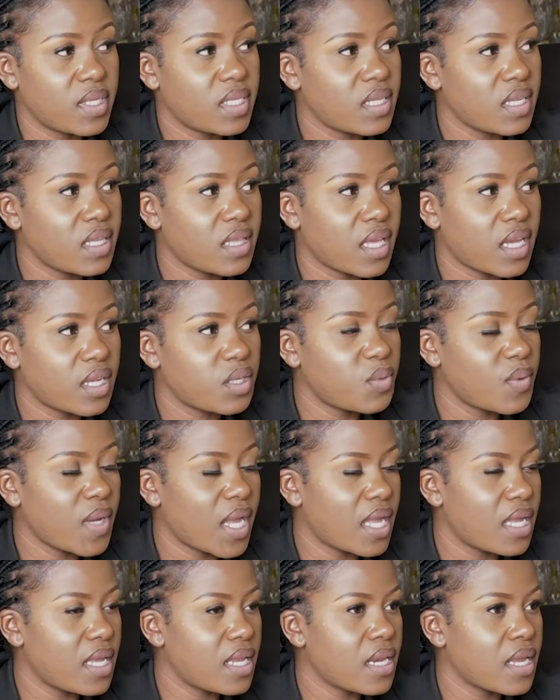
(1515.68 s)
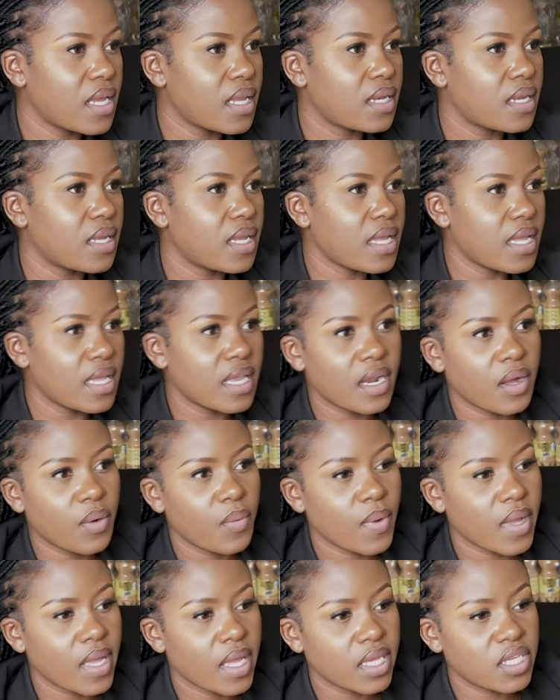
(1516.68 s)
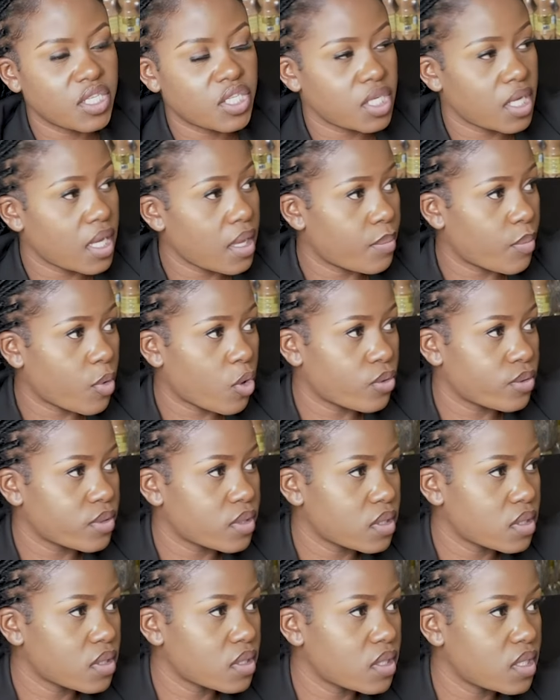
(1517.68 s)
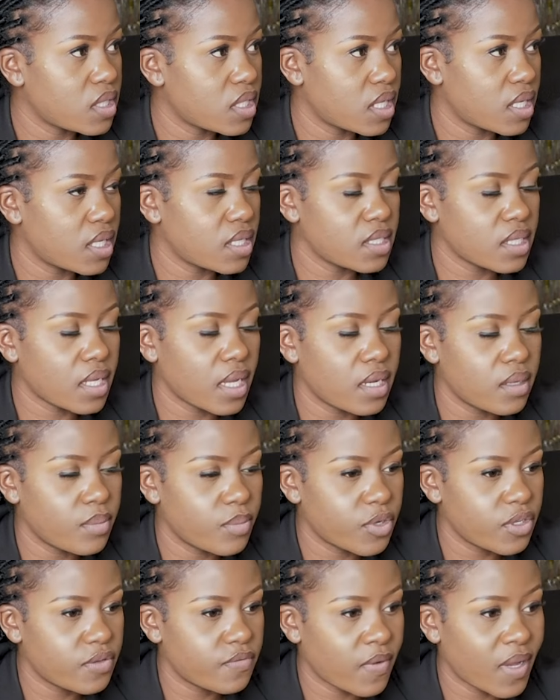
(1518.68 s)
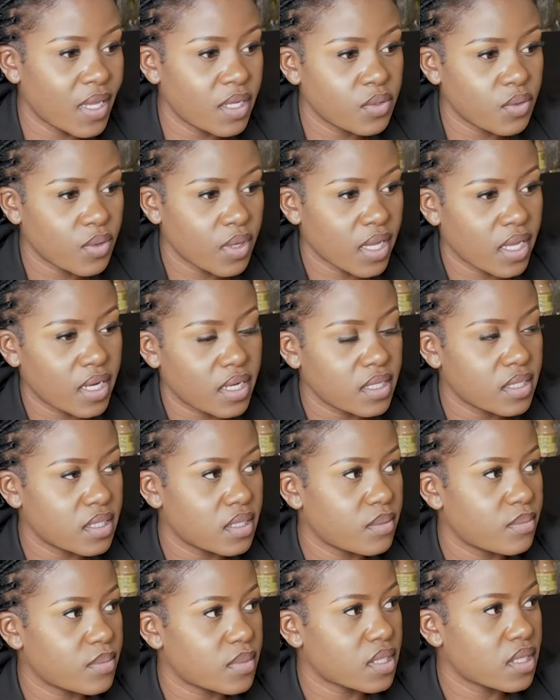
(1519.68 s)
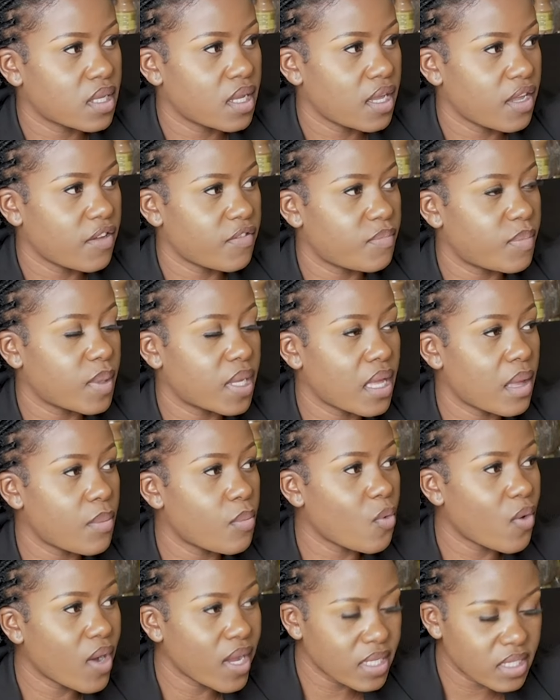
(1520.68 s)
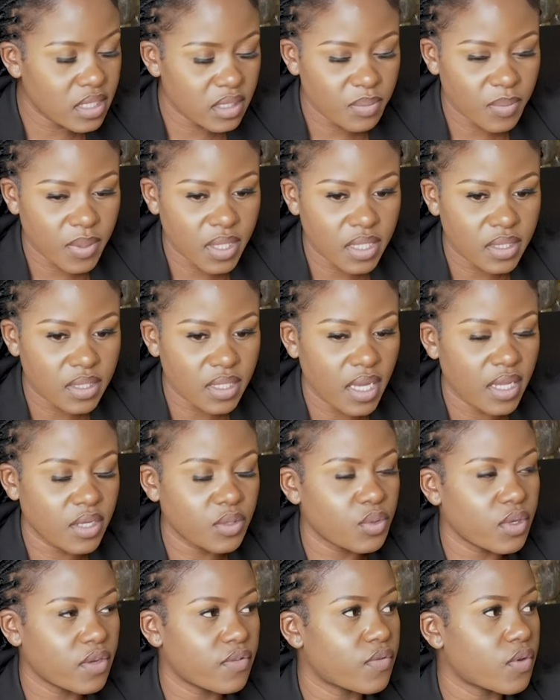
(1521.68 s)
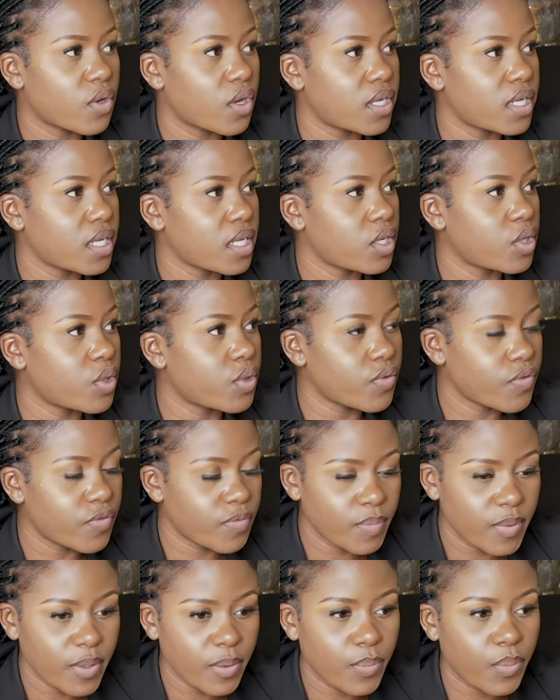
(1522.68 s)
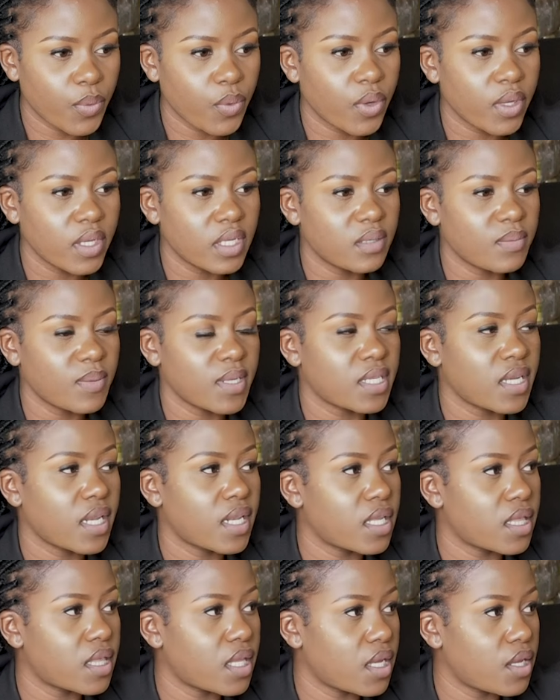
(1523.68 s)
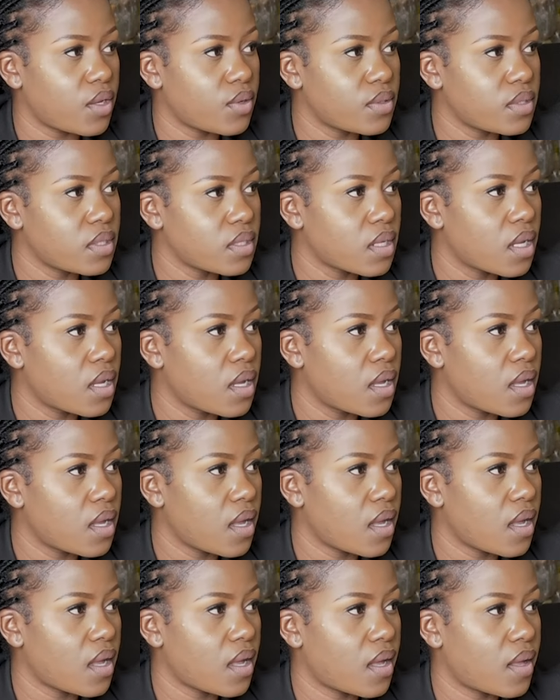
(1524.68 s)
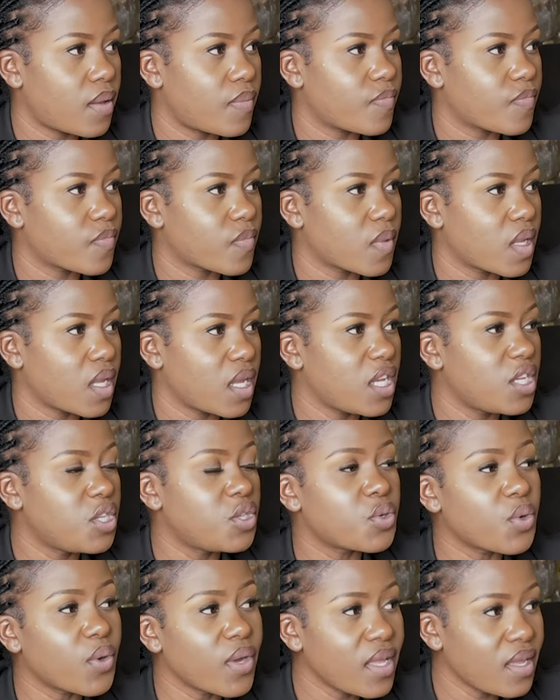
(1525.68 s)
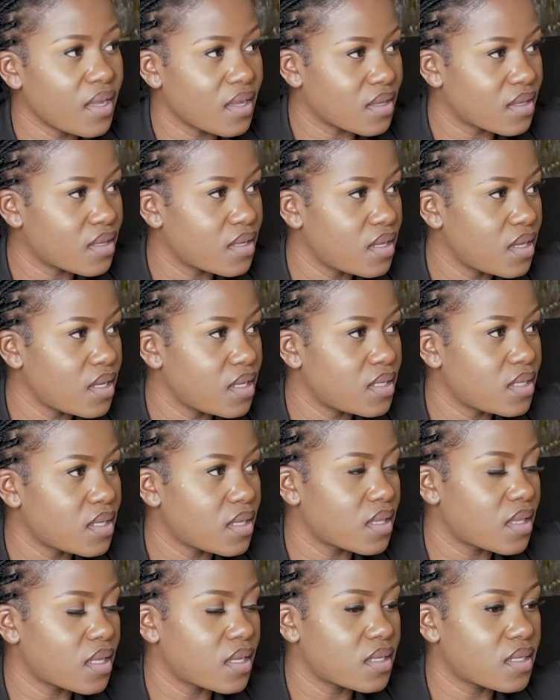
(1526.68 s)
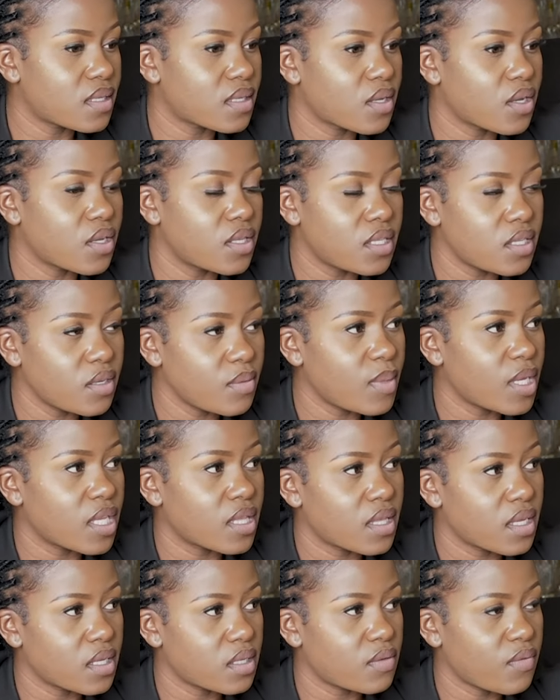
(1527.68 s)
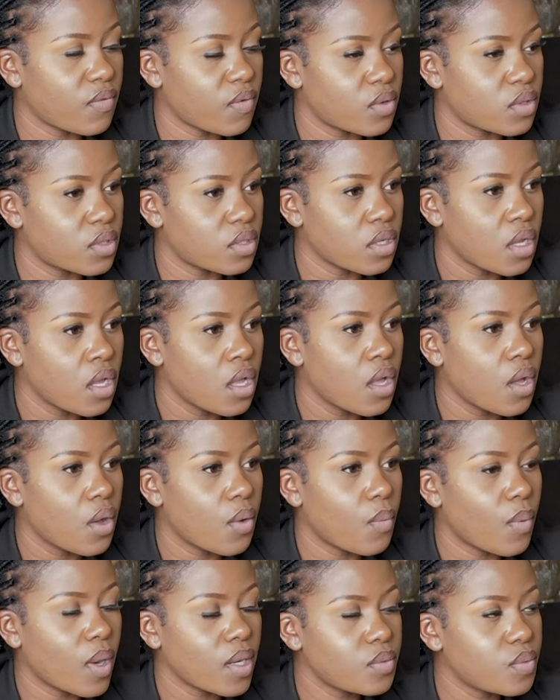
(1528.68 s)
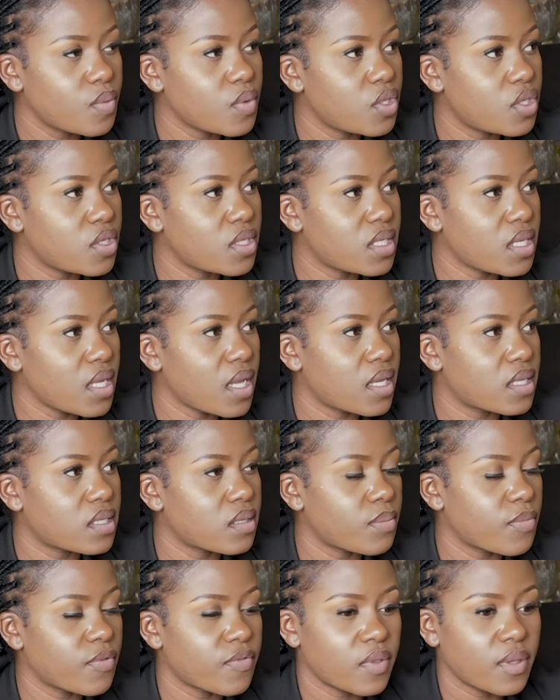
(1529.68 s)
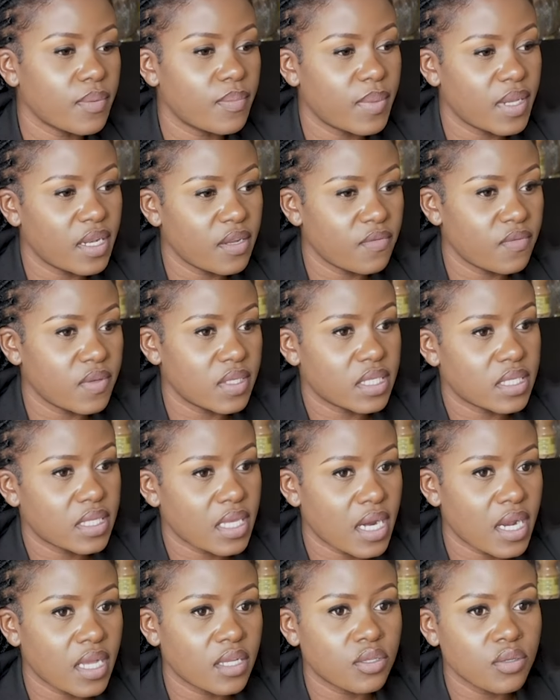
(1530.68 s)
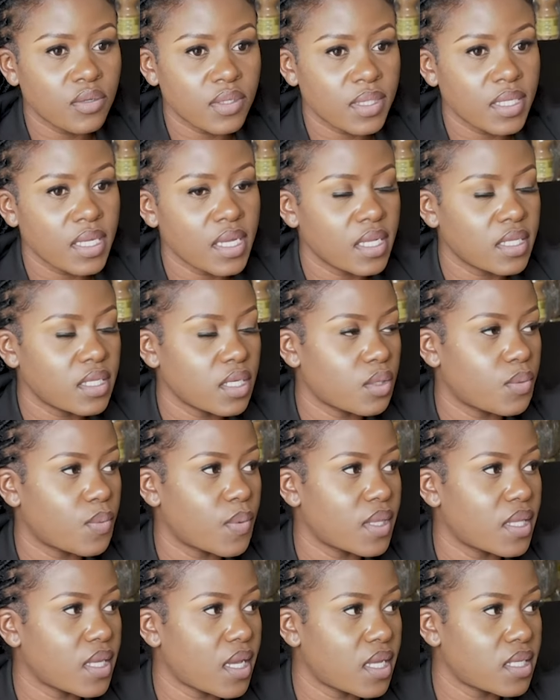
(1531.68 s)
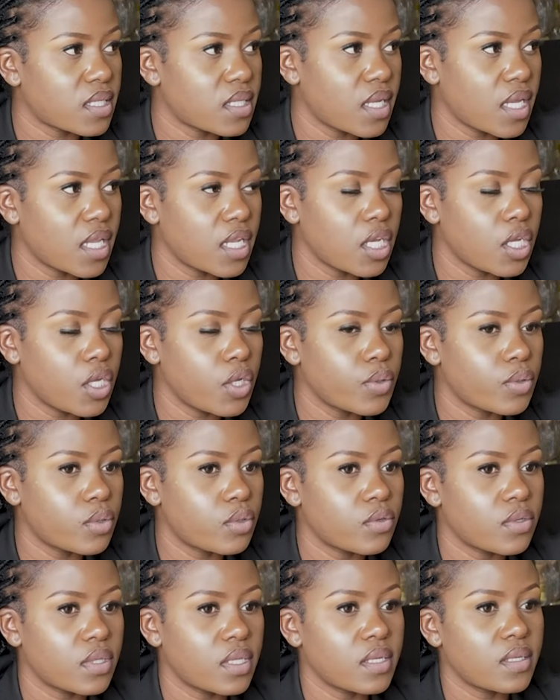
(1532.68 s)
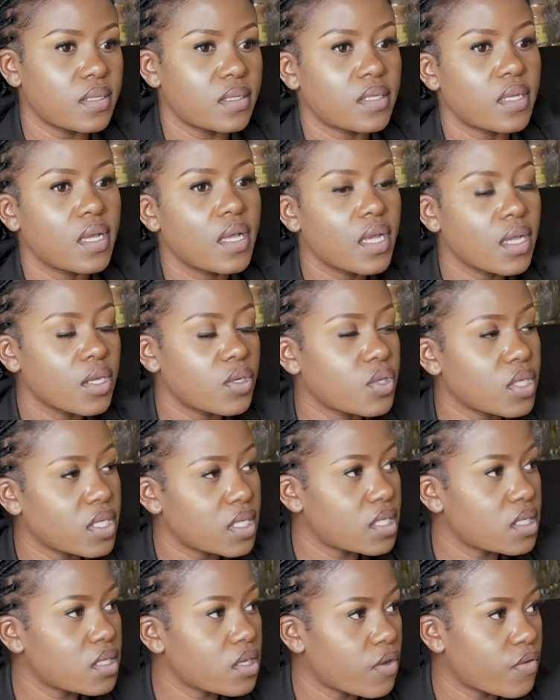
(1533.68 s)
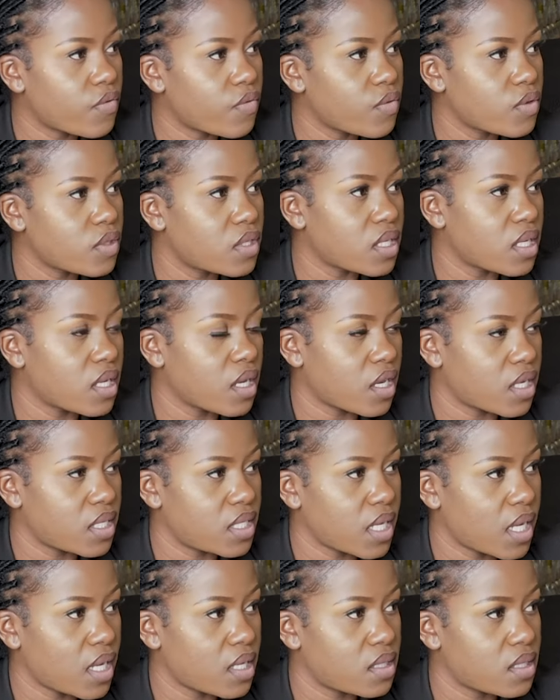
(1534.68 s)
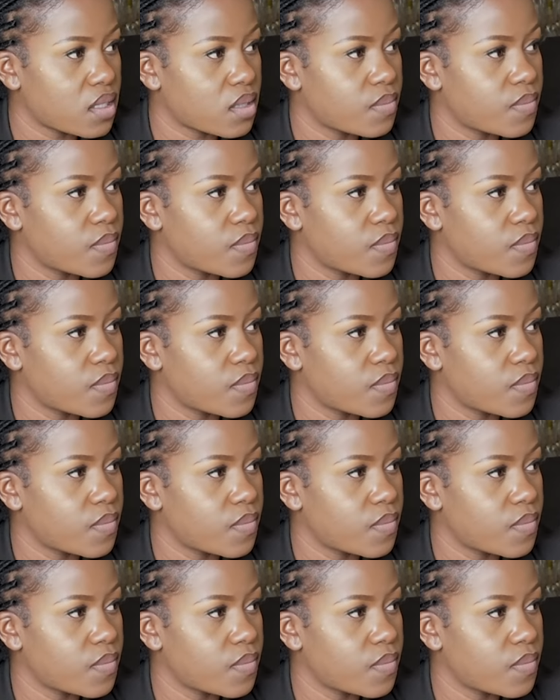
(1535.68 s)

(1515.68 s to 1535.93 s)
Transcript: You see that we are in an era where GMOs, genetically modified organisms, have become widespread, and we have got a lot of people, especially the youths, enjoying eating this, consuming these foods. What would you say are some of the benefits that are associated with us getting used to these traditional foods in our diets?